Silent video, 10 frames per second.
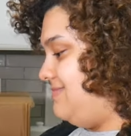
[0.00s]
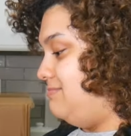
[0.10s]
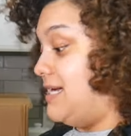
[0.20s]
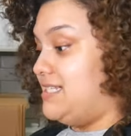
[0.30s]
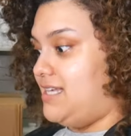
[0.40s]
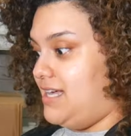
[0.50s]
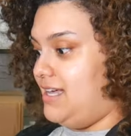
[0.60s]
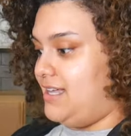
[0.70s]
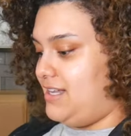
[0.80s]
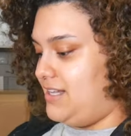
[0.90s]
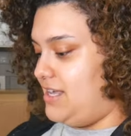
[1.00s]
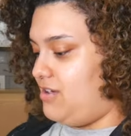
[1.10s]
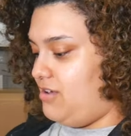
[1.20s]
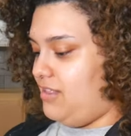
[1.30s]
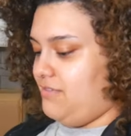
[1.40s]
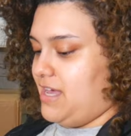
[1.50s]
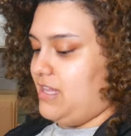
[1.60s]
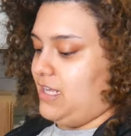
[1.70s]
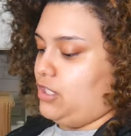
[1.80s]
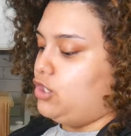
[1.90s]
My tech and like all of that,
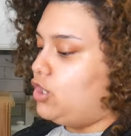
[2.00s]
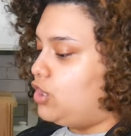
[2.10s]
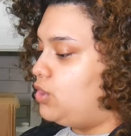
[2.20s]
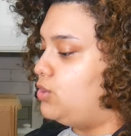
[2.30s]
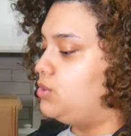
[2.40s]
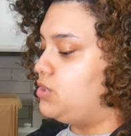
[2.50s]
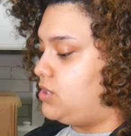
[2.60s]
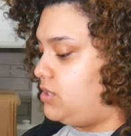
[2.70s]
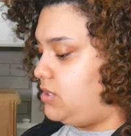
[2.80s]
like clothes.